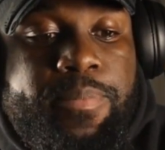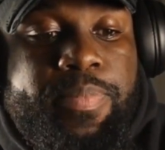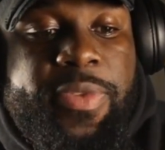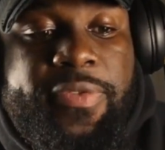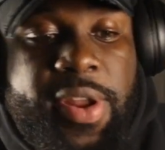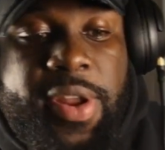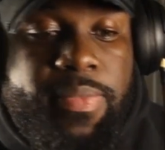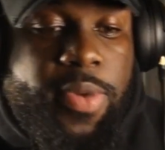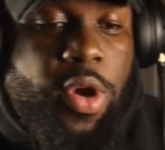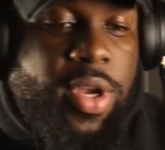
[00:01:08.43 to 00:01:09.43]
Philip
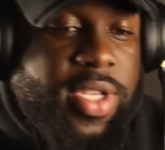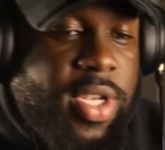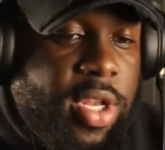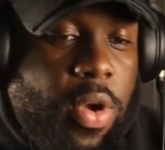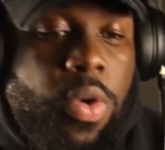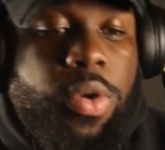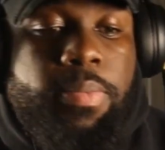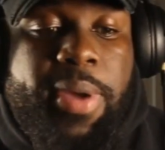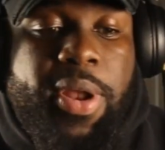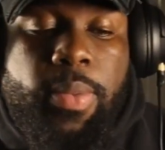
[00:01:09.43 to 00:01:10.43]
Jurgensen in goal,
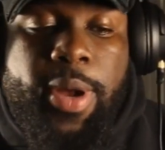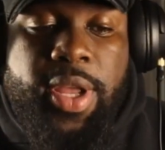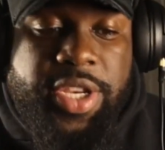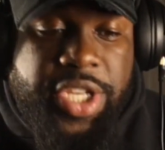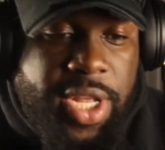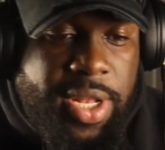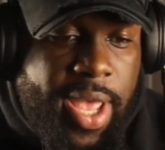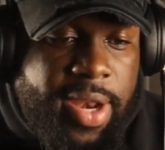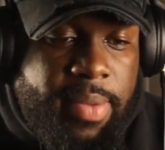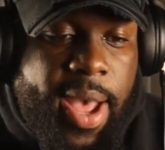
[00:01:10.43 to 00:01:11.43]
Benobadi Shield
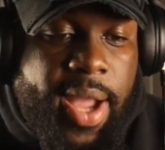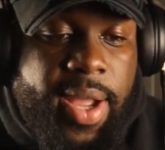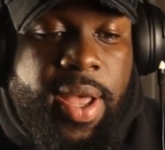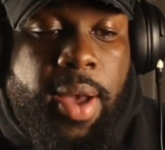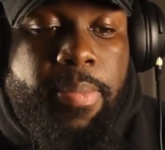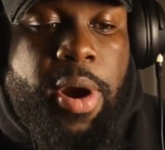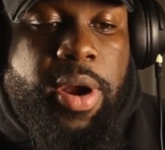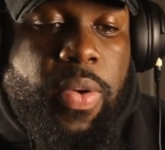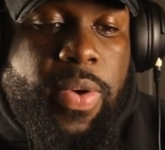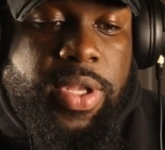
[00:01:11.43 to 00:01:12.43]
at the back,
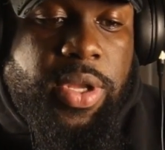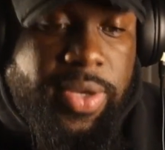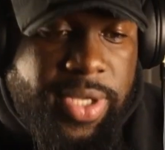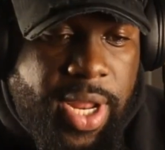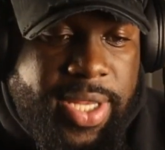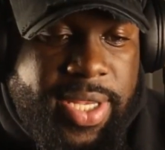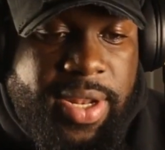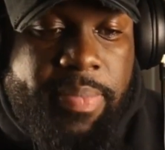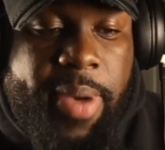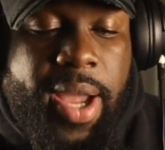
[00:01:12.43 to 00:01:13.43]
partner with Tosin at
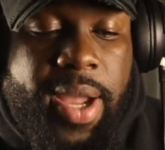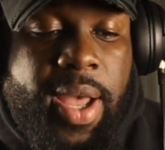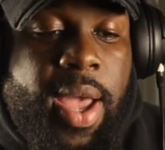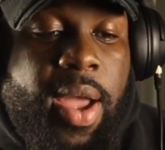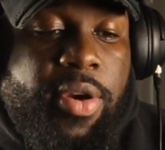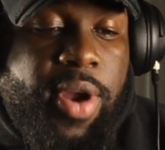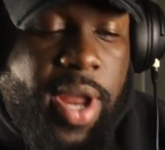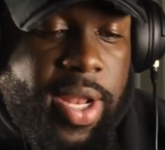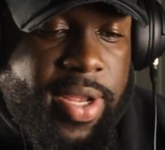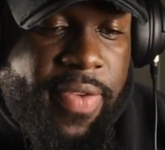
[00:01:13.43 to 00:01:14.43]
centre back,
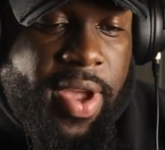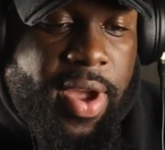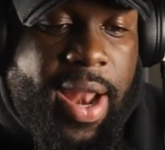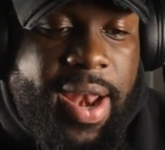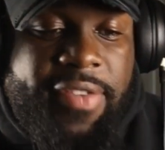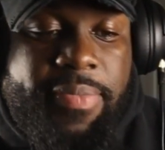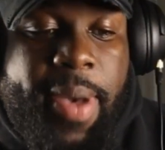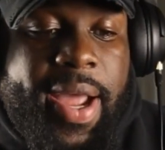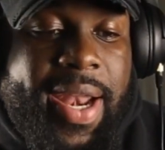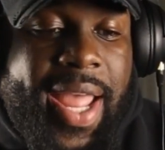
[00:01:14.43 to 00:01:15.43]
Renato Vega at left
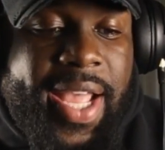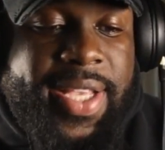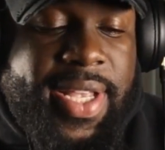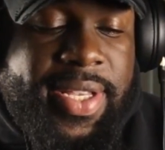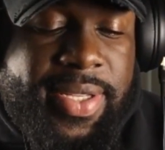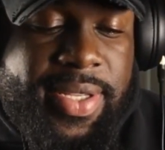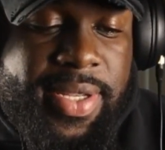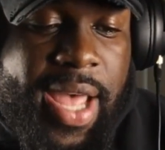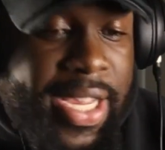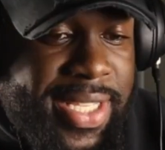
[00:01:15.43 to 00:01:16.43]
back, and Axel
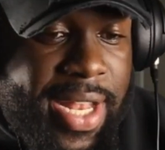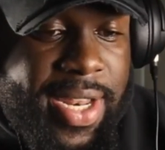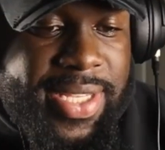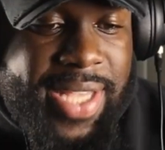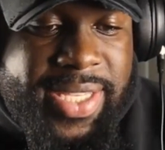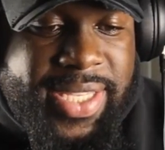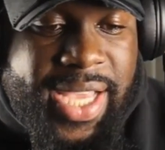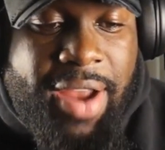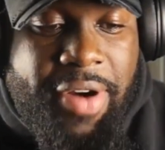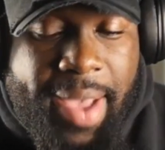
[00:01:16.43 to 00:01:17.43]
Desassi
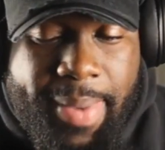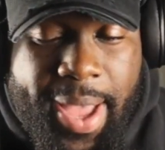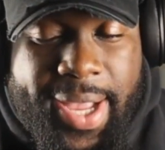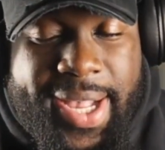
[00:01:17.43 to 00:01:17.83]
at right back.